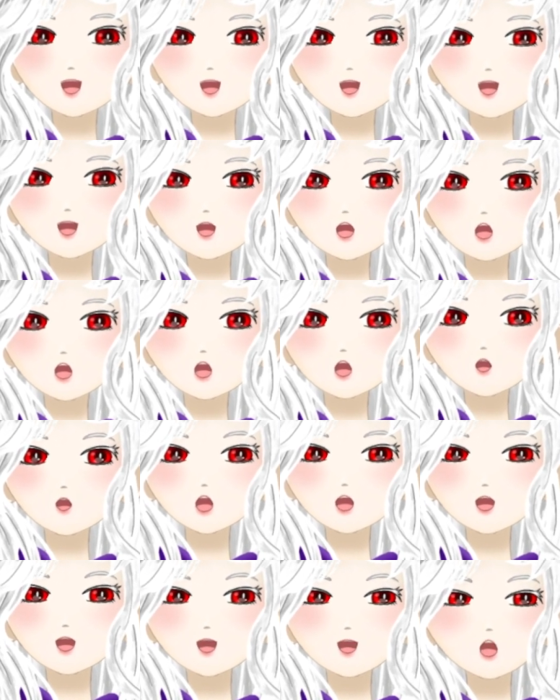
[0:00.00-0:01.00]
to
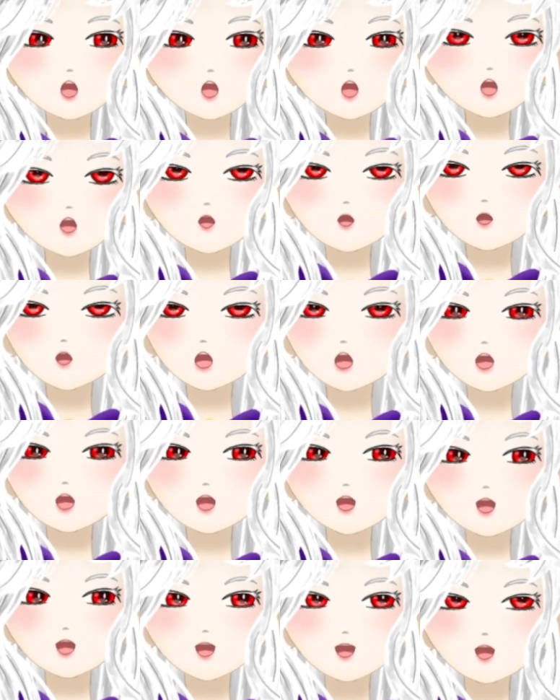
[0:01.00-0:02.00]
edgelord
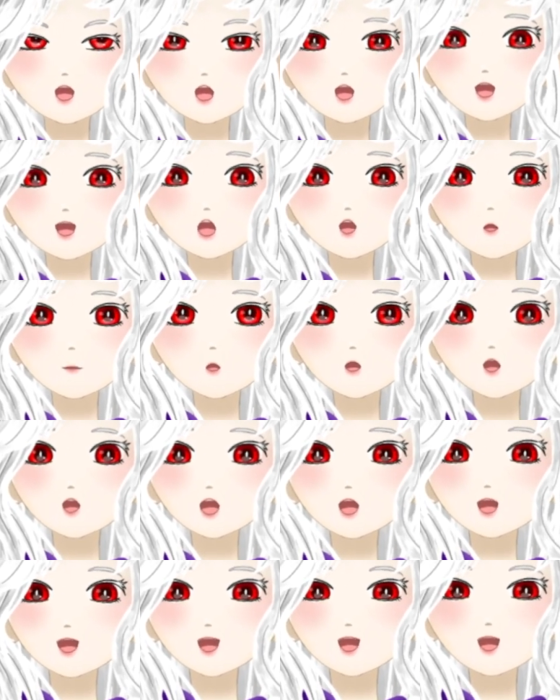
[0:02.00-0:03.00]
things for
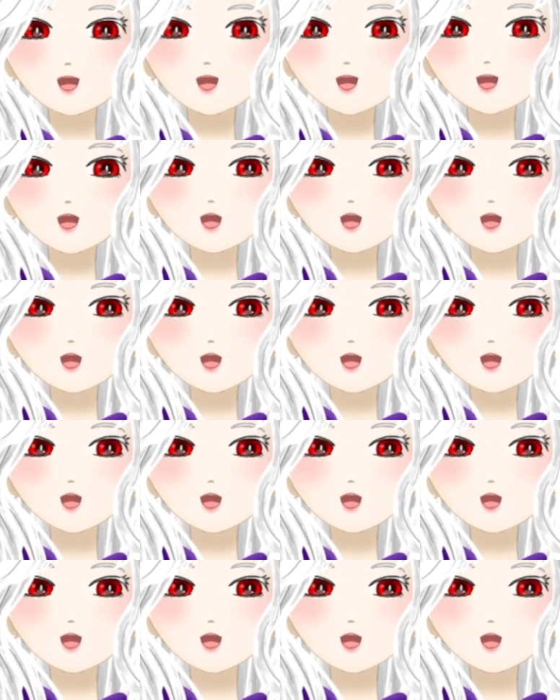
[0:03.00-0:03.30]
kids.